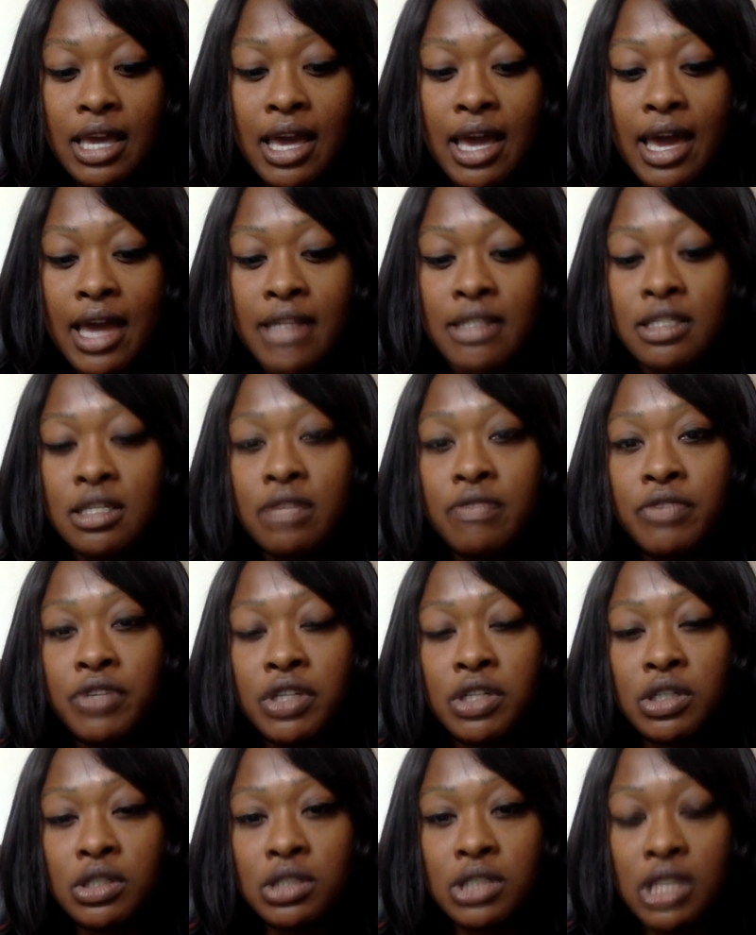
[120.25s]
and
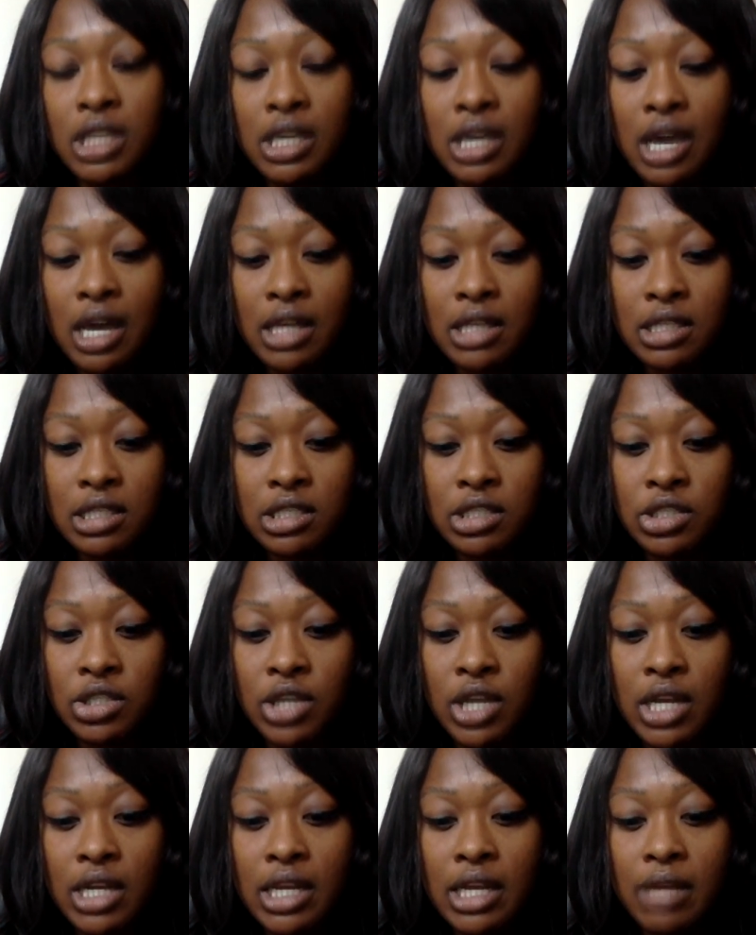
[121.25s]
difficulty
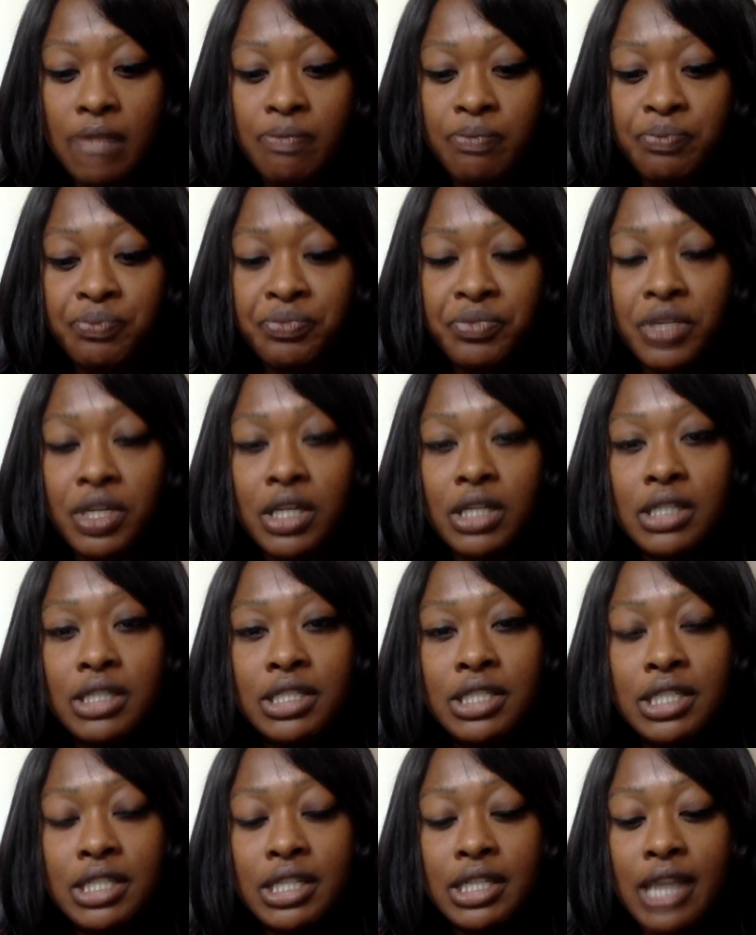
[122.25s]
concentrating.
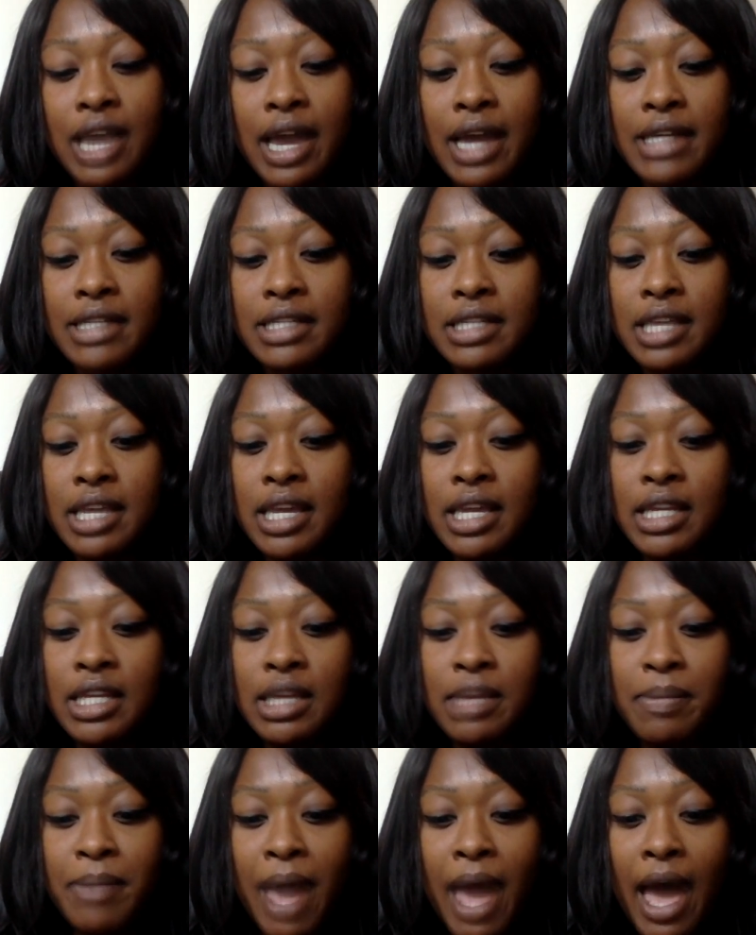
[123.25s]
She denies
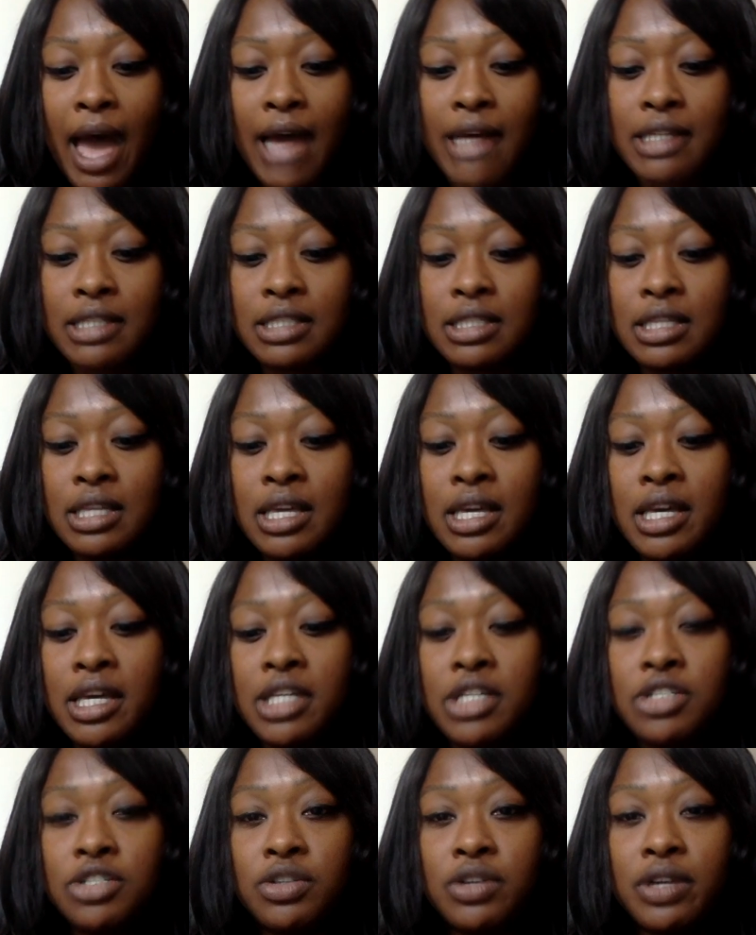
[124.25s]
any past
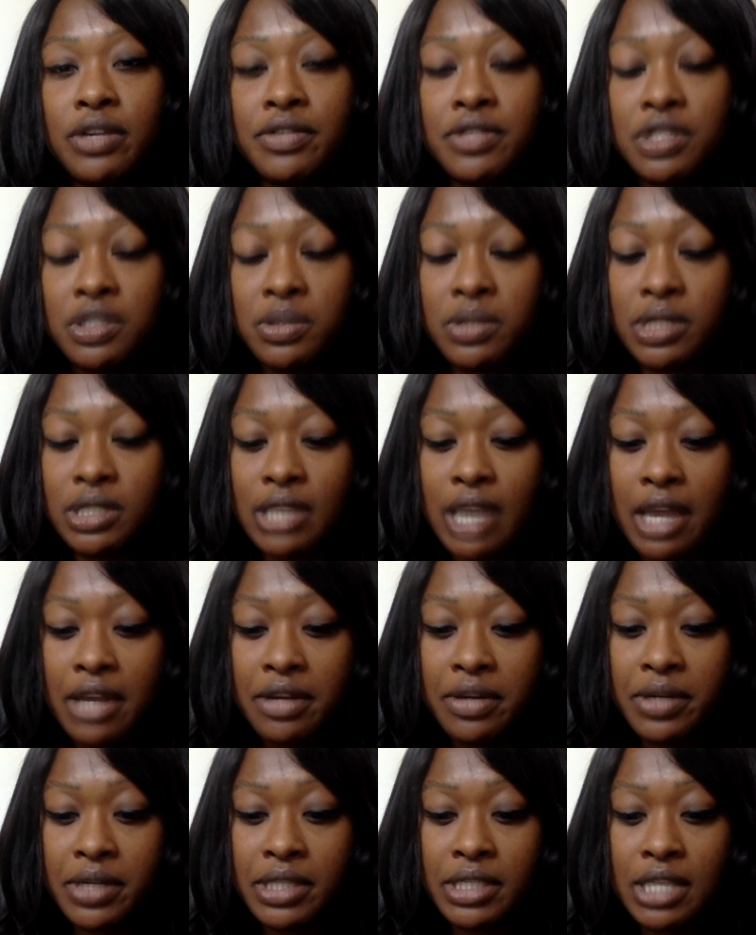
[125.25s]
history of
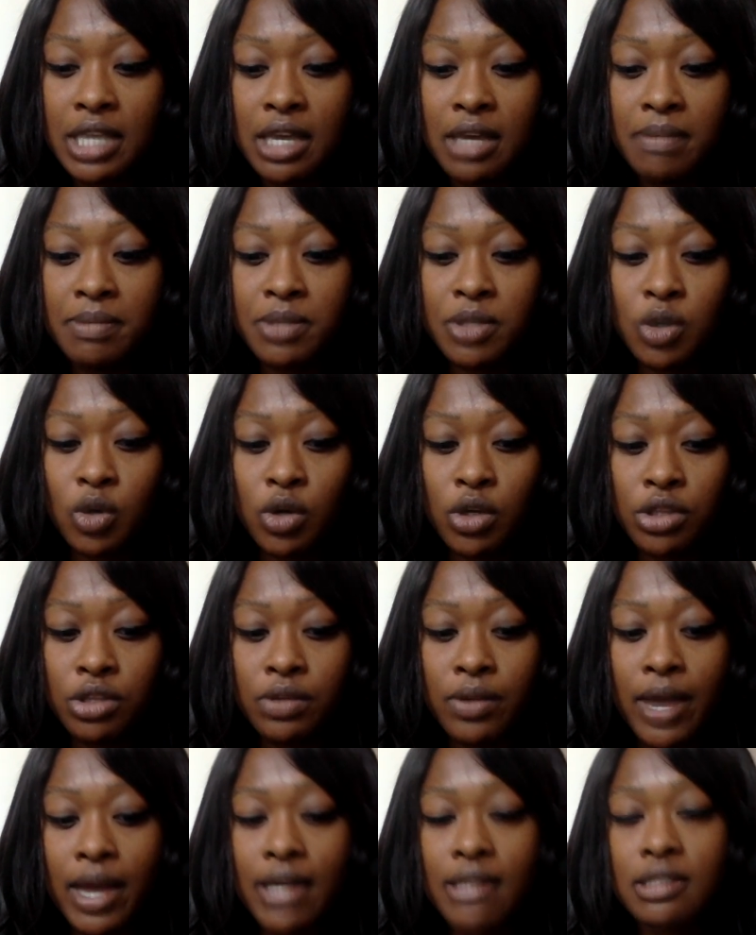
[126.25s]
suicidal attempts or
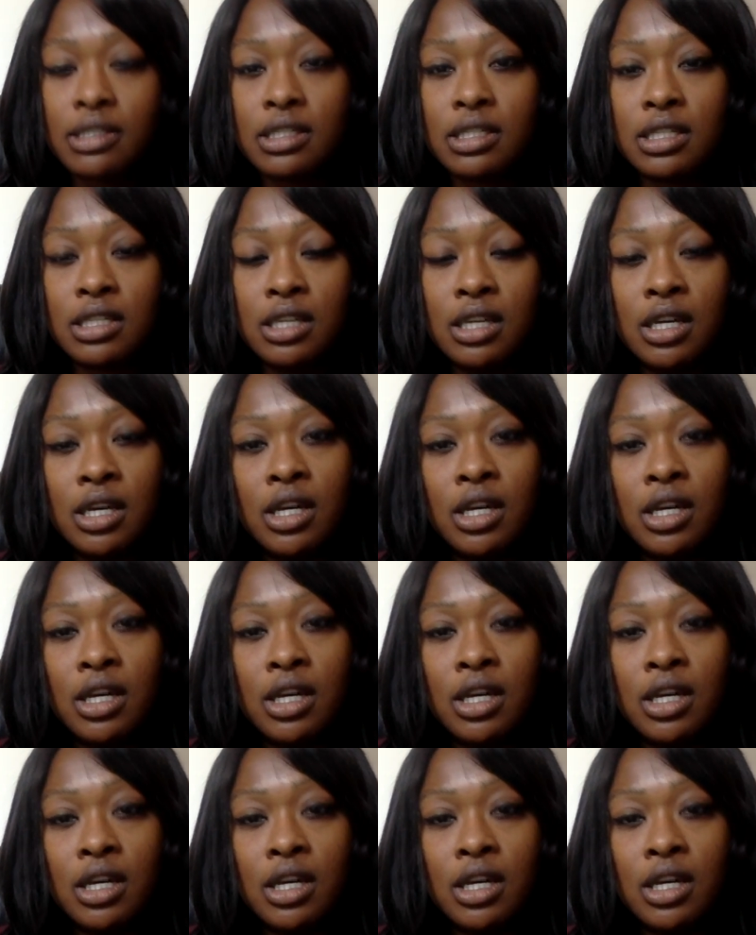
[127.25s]
threats.